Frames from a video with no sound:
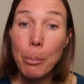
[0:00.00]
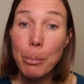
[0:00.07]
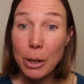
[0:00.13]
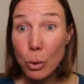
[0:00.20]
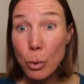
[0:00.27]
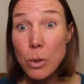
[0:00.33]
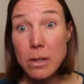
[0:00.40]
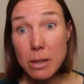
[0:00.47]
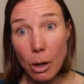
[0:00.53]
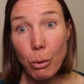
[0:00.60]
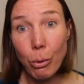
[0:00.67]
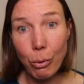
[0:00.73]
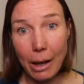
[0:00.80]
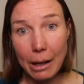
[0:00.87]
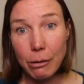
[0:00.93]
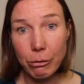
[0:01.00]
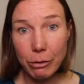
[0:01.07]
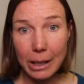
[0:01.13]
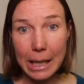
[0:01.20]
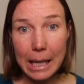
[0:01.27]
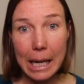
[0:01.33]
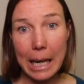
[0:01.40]
but also
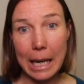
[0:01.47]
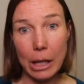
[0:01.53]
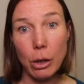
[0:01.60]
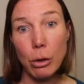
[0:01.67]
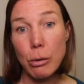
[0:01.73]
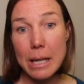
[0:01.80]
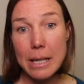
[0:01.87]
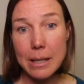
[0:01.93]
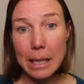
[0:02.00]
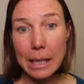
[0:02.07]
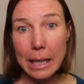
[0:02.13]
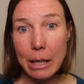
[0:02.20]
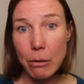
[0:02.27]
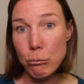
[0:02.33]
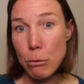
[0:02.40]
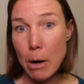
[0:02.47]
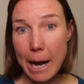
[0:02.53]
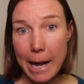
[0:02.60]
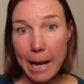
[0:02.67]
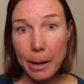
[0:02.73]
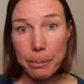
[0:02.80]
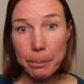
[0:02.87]
thankfully increasingly
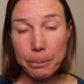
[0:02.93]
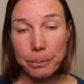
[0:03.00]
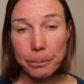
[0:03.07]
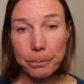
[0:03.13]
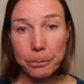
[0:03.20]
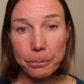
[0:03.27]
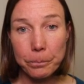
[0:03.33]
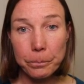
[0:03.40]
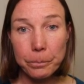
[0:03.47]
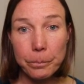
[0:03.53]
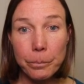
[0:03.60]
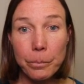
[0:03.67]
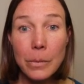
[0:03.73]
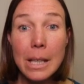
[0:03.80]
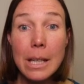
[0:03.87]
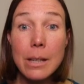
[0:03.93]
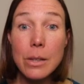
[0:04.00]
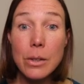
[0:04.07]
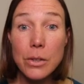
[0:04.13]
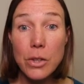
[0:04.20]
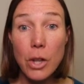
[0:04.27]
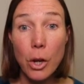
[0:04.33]
rare.
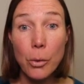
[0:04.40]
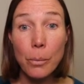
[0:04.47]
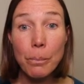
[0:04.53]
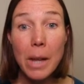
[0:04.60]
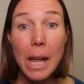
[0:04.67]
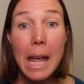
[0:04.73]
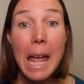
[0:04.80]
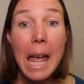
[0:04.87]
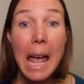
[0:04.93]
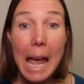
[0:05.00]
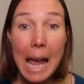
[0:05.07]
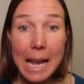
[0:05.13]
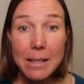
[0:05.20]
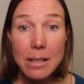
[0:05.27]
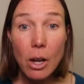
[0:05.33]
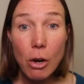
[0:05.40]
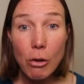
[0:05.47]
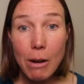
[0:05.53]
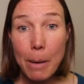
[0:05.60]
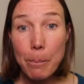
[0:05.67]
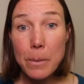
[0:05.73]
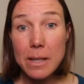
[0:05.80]
So
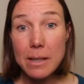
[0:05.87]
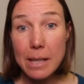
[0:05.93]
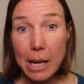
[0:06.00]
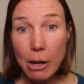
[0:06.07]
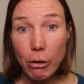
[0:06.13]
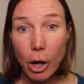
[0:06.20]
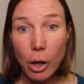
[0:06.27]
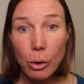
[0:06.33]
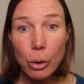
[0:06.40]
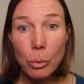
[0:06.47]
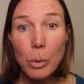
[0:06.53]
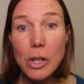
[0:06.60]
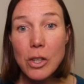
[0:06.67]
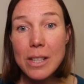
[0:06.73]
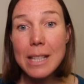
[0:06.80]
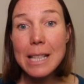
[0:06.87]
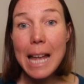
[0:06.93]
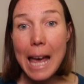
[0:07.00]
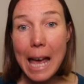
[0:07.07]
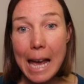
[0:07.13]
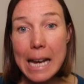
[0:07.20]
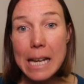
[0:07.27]
SRM0, which is an
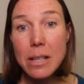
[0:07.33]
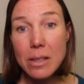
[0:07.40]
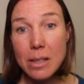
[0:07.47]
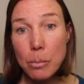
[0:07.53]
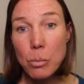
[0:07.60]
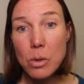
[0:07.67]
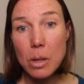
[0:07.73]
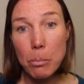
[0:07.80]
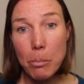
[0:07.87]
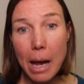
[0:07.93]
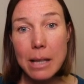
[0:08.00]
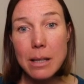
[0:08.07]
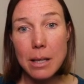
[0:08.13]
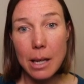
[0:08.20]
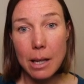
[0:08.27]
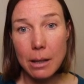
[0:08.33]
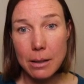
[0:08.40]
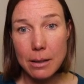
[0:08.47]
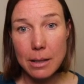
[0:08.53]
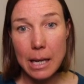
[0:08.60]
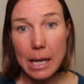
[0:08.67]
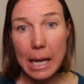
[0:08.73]
asymptomatic
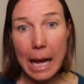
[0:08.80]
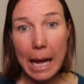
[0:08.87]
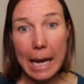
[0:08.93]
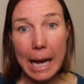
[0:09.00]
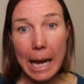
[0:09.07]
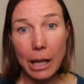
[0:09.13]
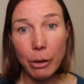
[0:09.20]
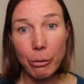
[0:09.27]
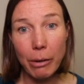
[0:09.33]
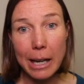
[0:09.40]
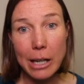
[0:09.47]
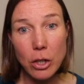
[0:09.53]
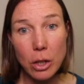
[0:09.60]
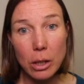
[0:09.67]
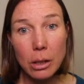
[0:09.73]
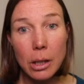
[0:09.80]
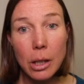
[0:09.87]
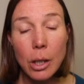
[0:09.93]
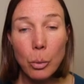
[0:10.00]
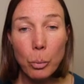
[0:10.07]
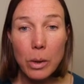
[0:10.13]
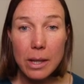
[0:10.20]
CK elevation
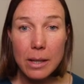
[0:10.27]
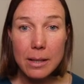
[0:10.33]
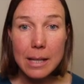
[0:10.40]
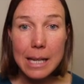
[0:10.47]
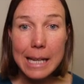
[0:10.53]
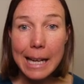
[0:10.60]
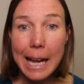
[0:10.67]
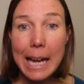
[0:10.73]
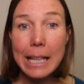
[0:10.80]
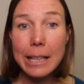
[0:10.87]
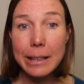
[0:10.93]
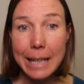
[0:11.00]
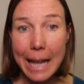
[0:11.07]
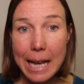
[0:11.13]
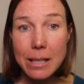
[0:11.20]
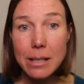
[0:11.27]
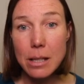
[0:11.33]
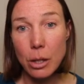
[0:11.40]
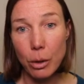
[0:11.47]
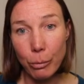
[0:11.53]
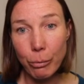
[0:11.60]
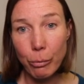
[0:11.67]
with a CK less
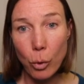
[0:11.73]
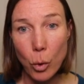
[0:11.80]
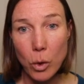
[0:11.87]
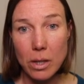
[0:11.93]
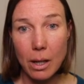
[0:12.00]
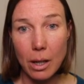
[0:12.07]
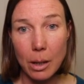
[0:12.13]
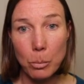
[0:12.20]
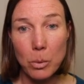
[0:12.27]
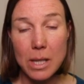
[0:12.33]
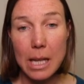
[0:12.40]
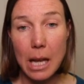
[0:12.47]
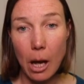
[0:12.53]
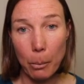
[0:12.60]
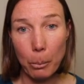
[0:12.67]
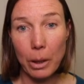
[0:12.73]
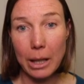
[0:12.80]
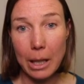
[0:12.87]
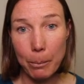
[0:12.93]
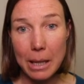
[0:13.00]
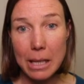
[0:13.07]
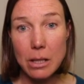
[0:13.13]
than 4 times the upper
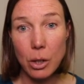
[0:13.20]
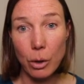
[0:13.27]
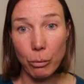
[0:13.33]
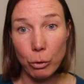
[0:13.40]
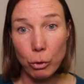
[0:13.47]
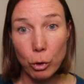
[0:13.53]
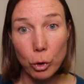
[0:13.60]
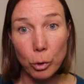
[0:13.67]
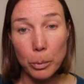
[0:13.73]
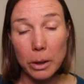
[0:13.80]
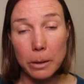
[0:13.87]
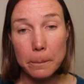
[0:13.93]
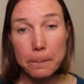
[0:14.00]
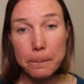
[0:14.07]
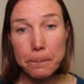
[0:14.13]
limit of normal.